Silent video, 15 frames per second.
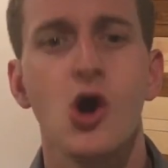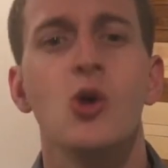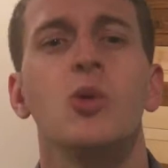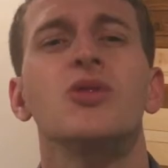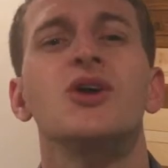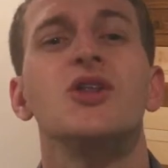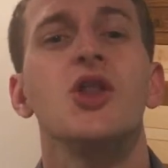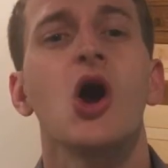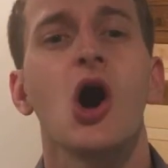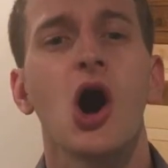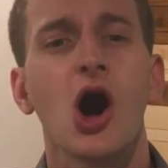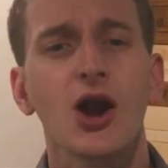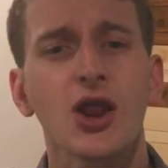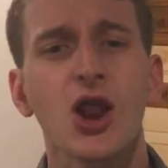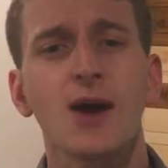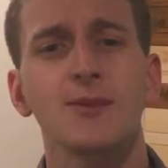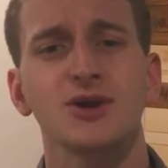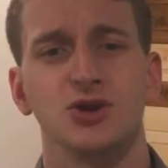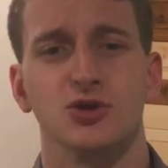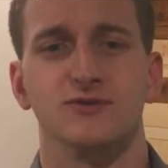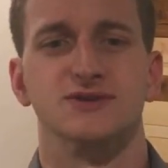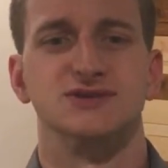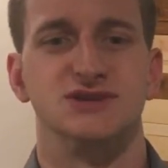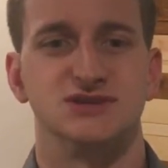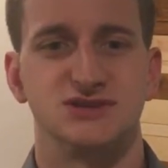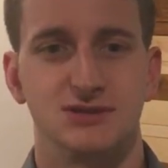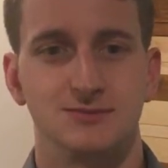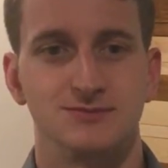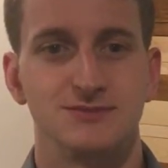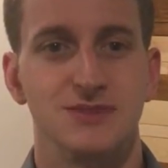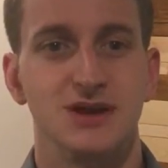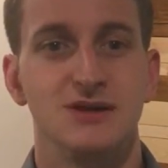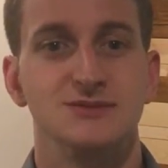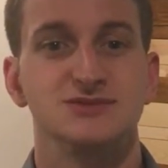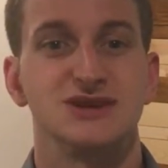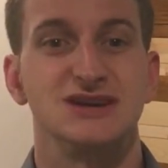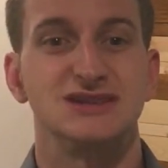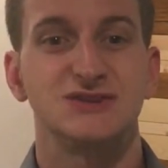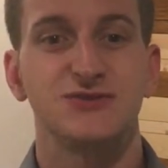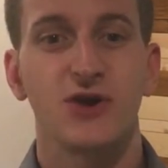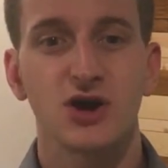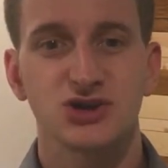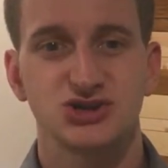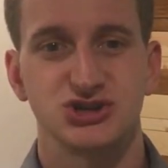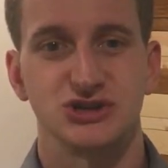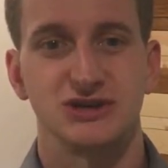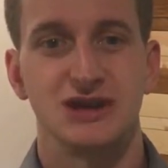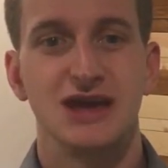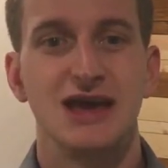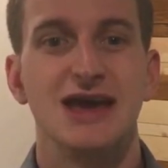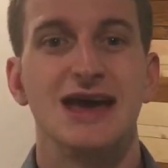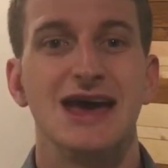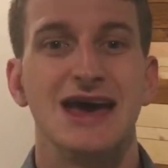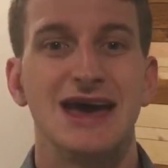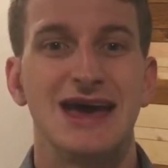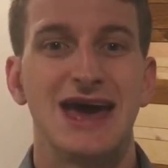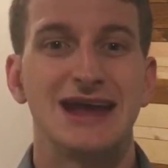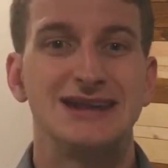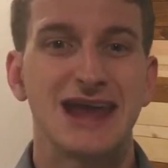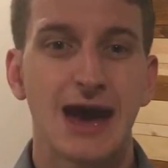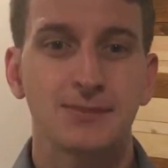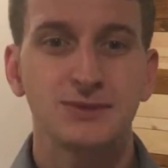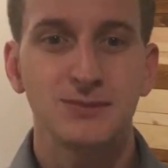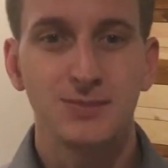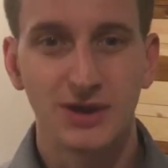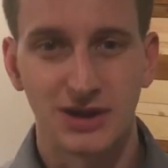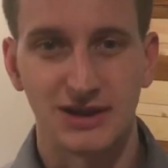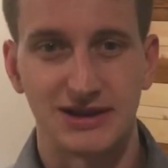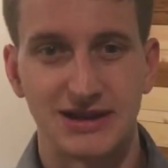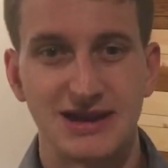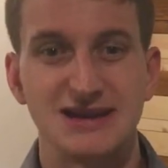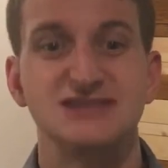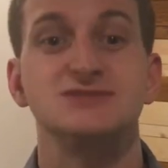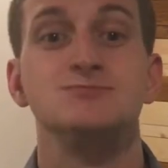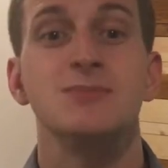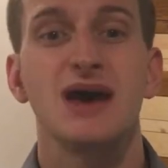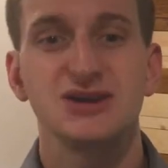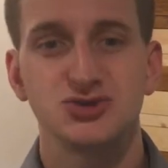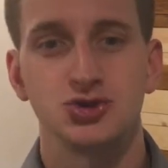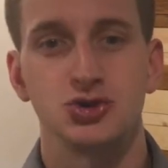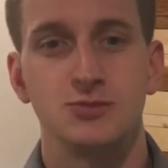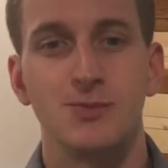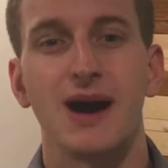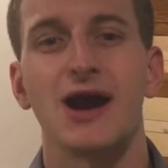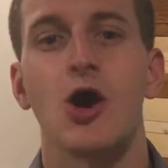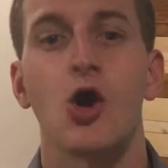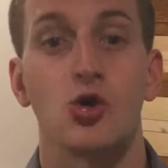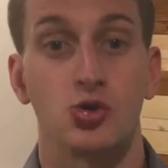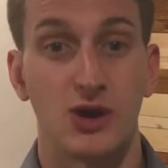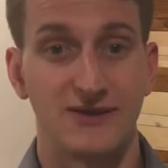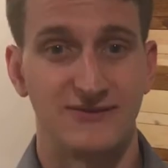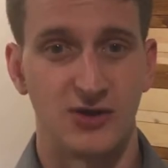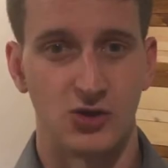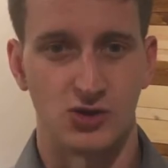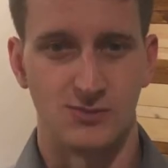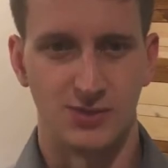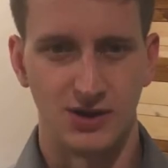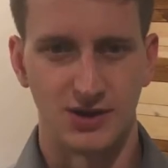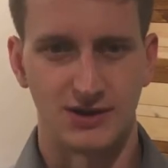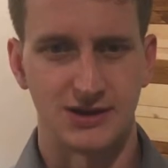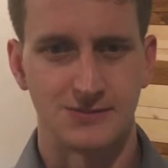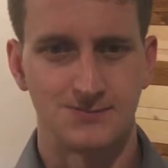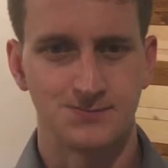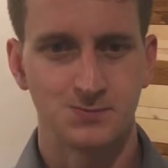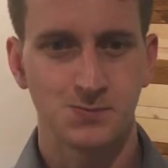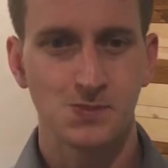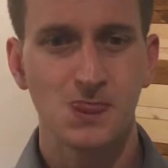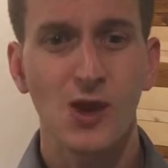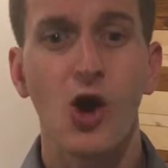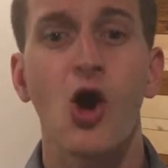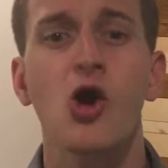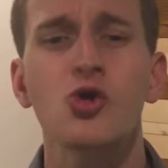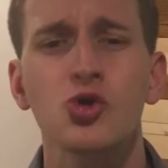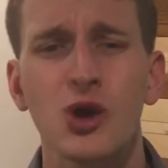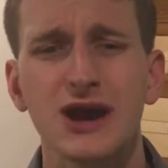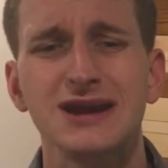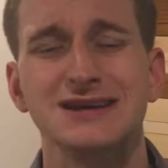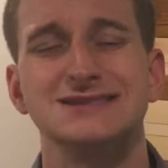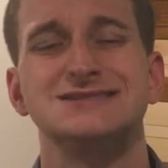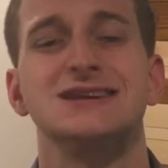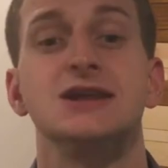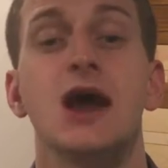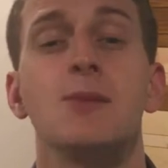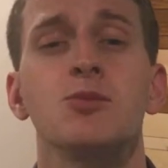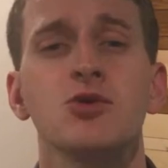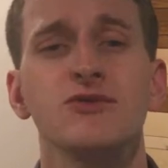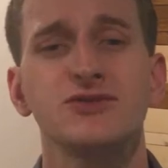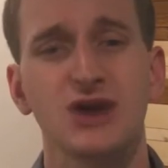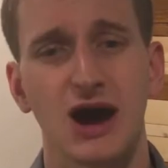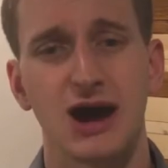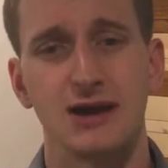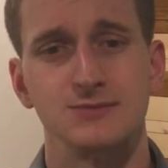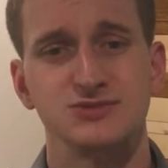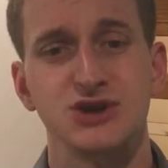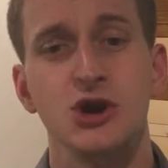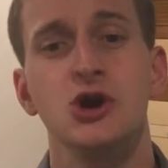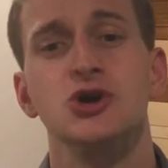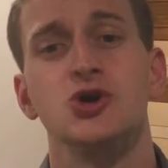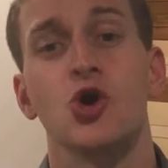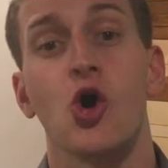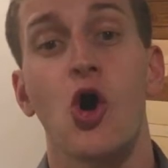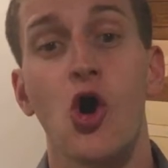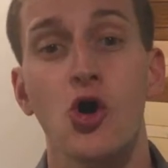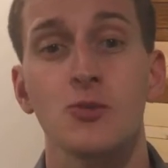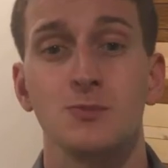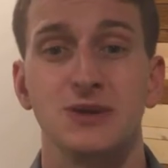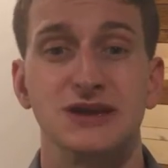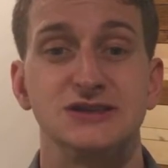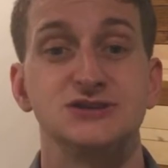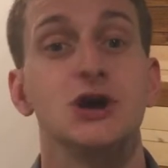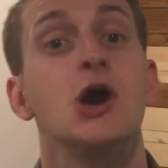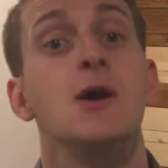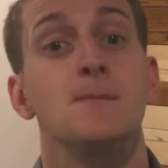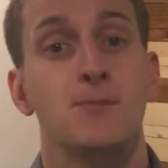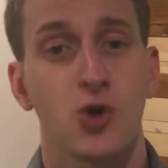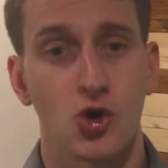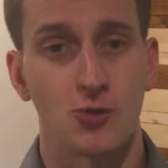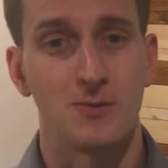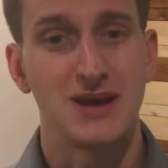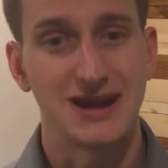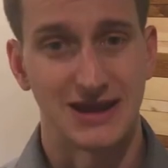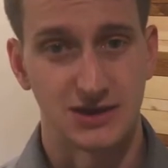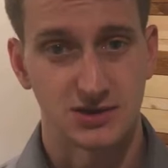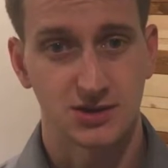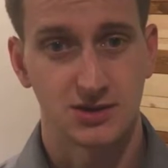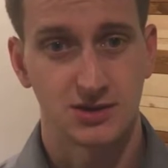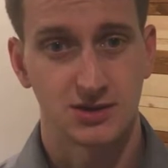Well, the autonomic nervous system, its function, adaptability is measured by heart rate variability. Heart rate is the number of times your heart beats per minute.